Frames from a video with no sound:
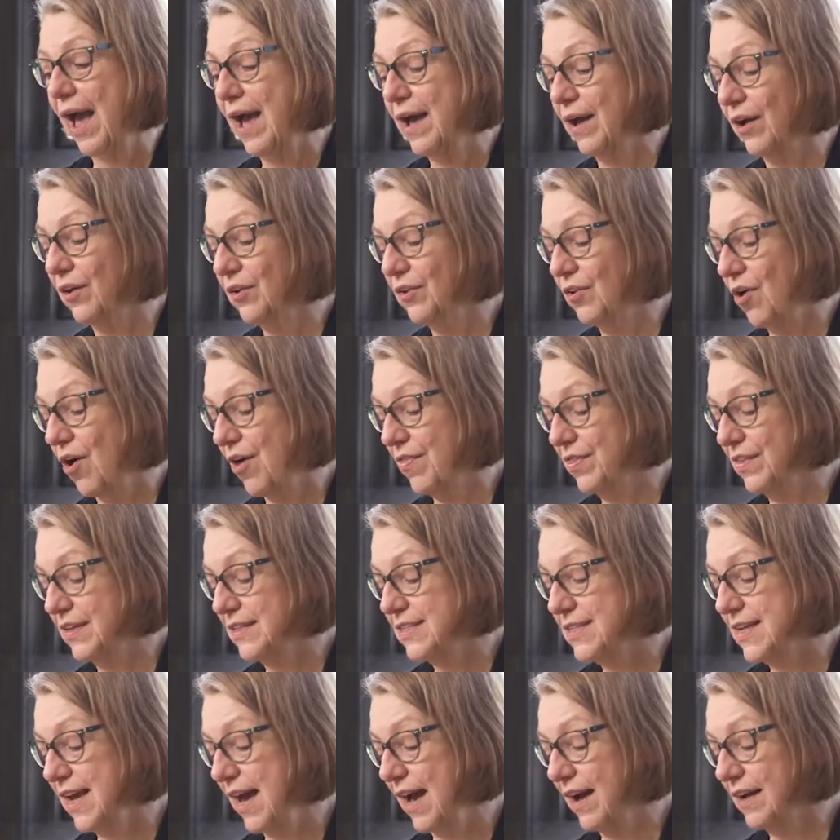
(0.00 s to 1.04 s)
angle on the
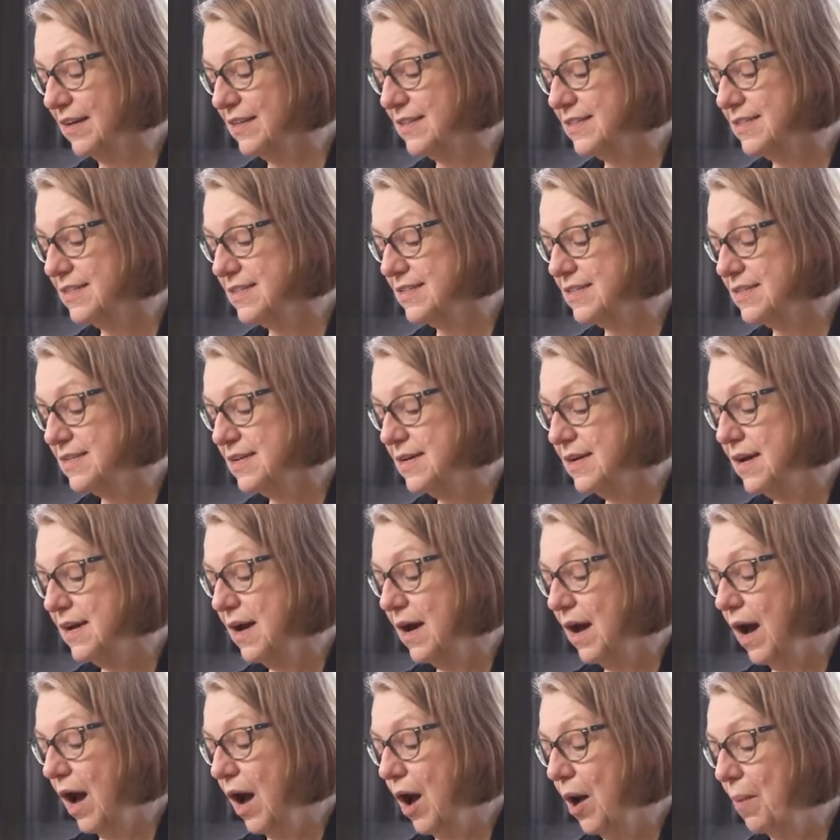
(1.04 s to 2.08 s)
text.
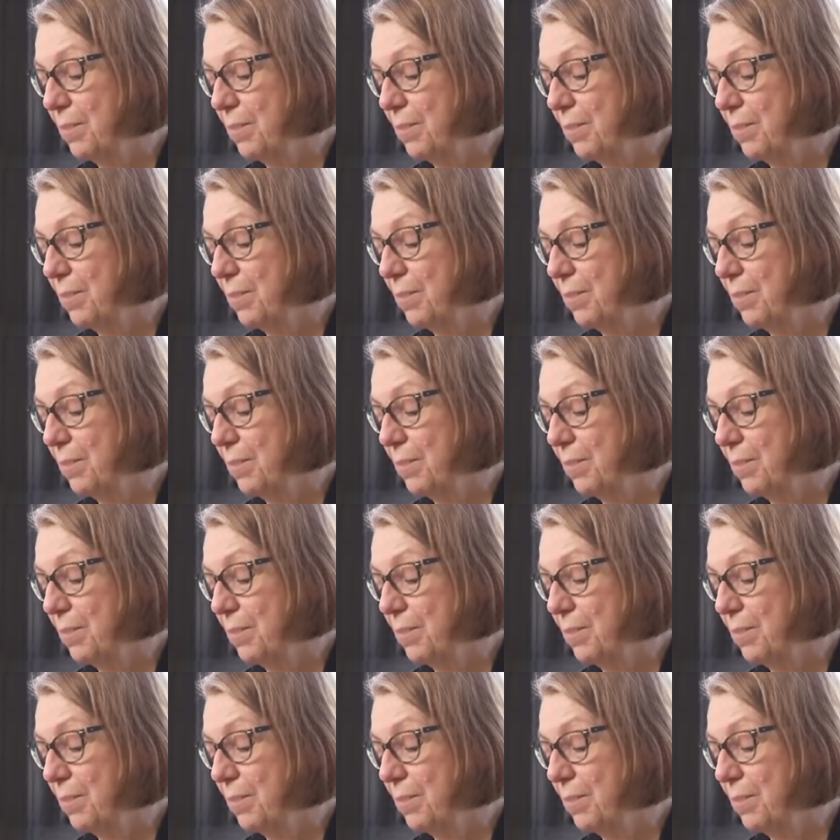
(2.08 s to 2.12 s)
Uh,